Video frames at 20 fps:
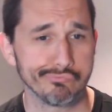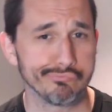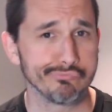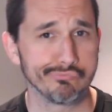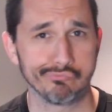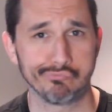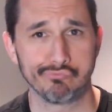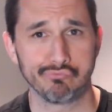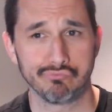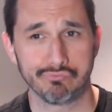
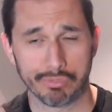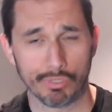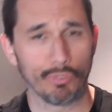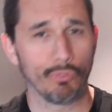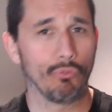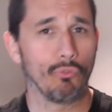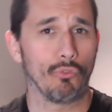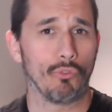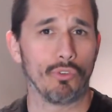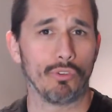make your
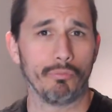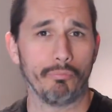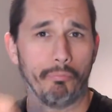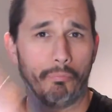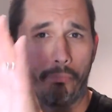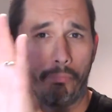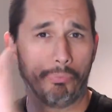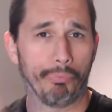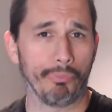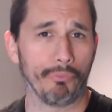
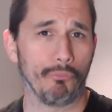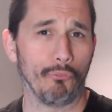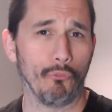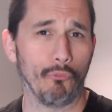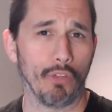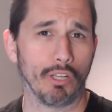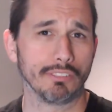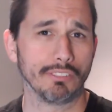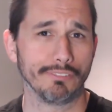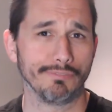windows wet
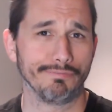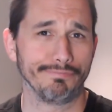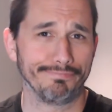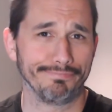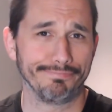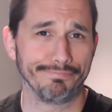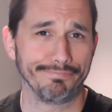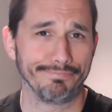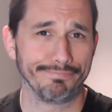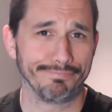
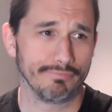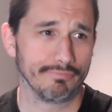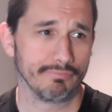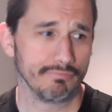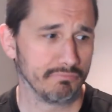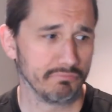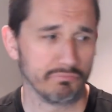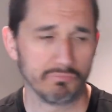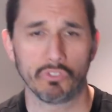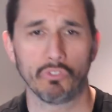
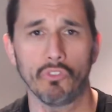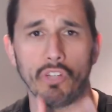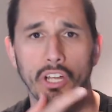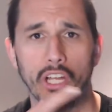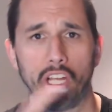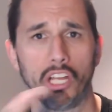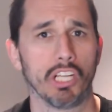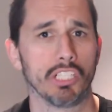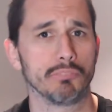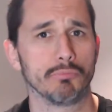
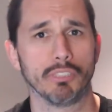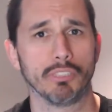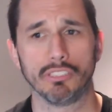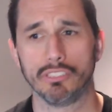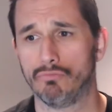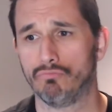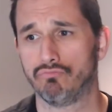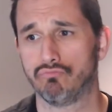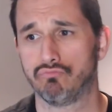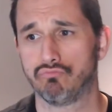if you're
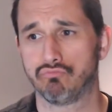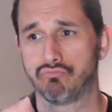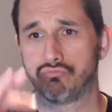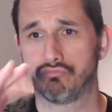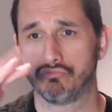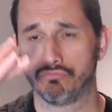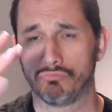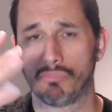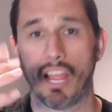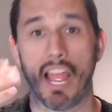making
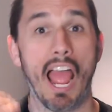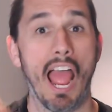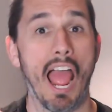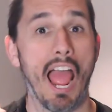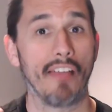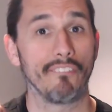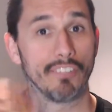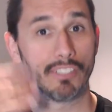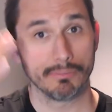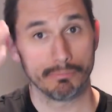
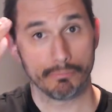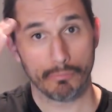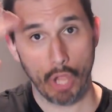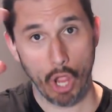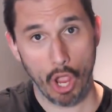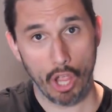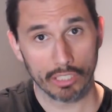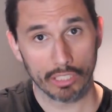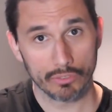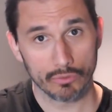pasta or
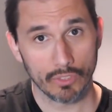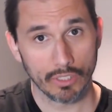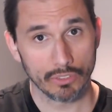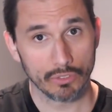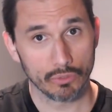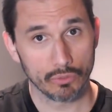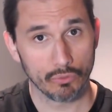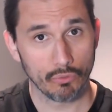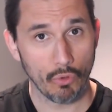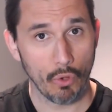boiling a
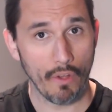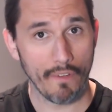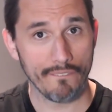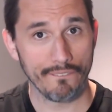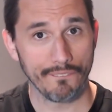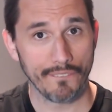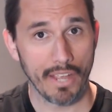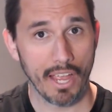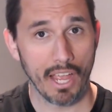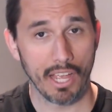sauce or
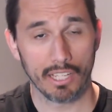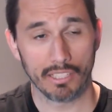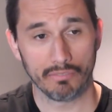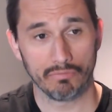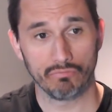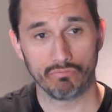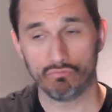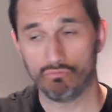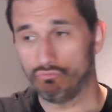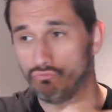something.
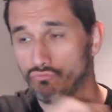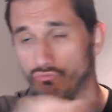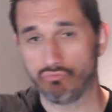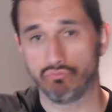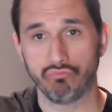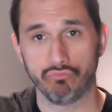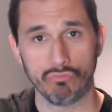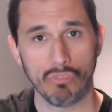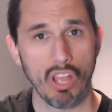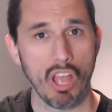
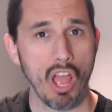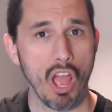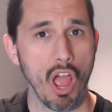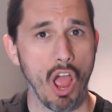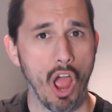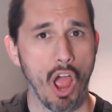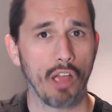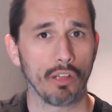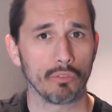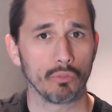That way,
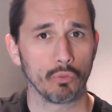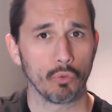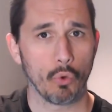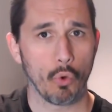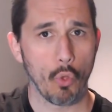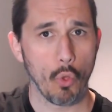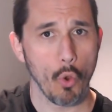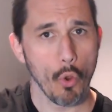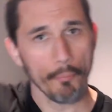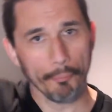if you
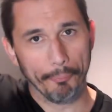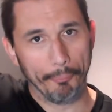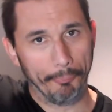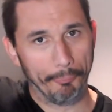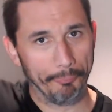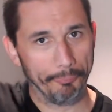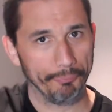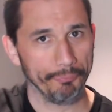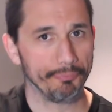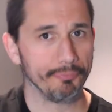use the
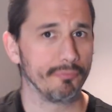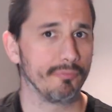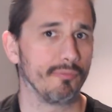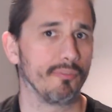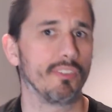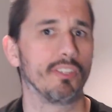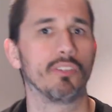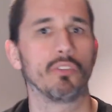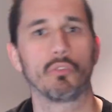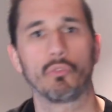humidity
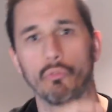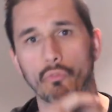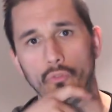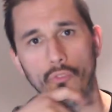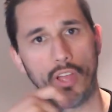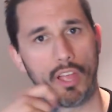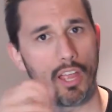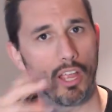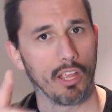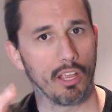sensor
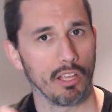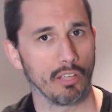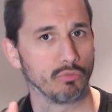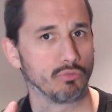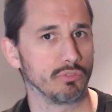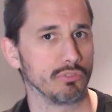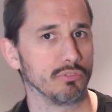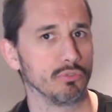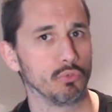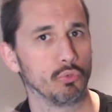connected to a
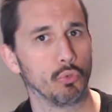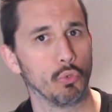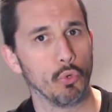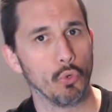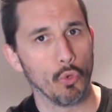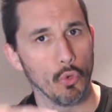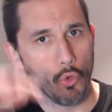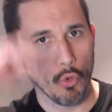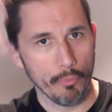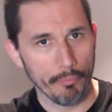smart
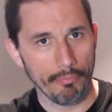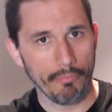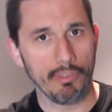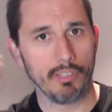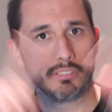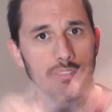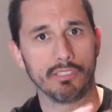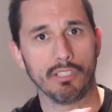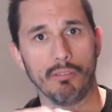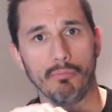switch connected
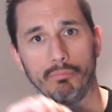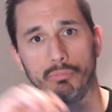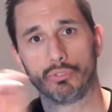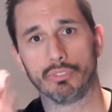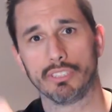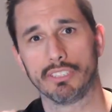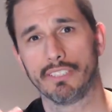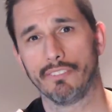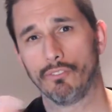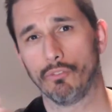to your range
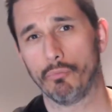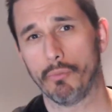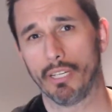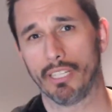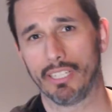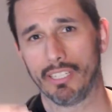fan,